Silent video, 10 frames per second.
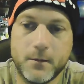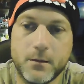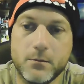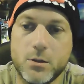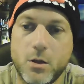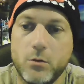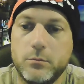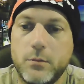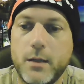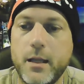So
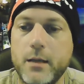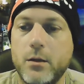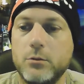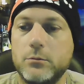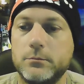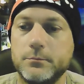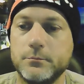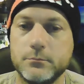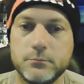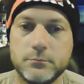on that note,
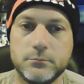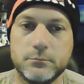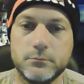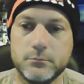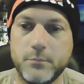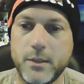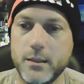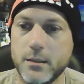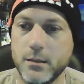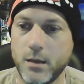
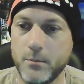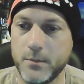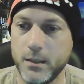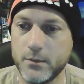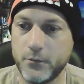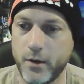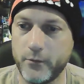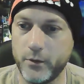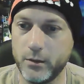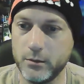peace and humptiness
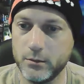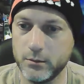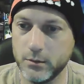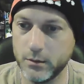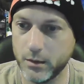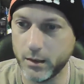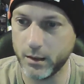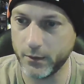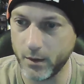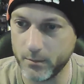forever.
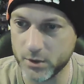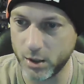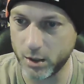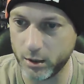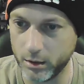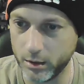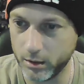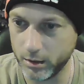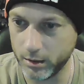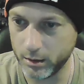Thumbs are
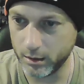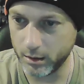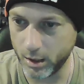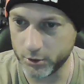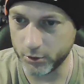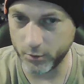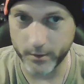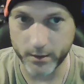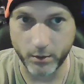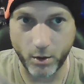under the
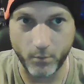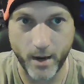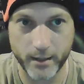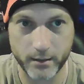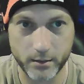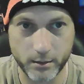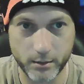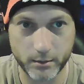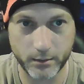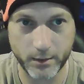window. Oh, mine,
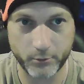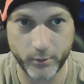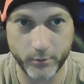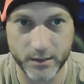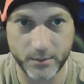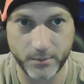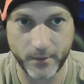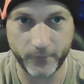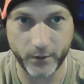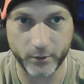literally where the tip of my
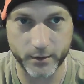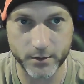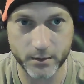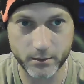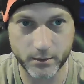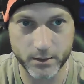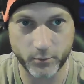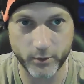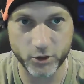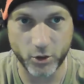finger is
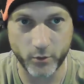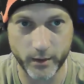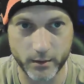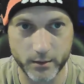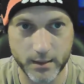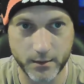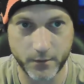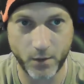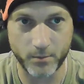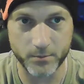where it's showing it. It's got the
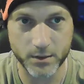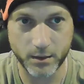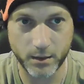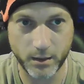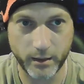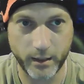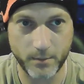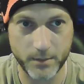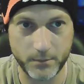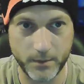thumbs. How
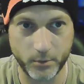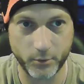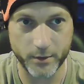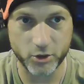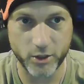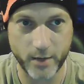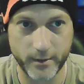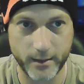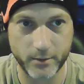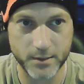many people are in the chat
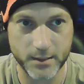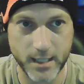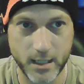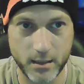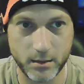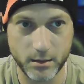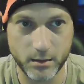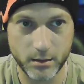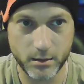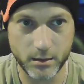right now? It says 8,
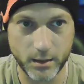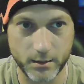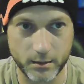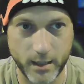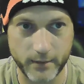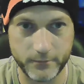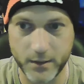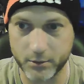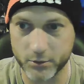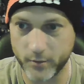and the live
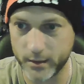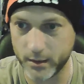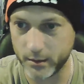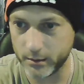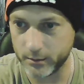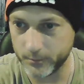deal is right there.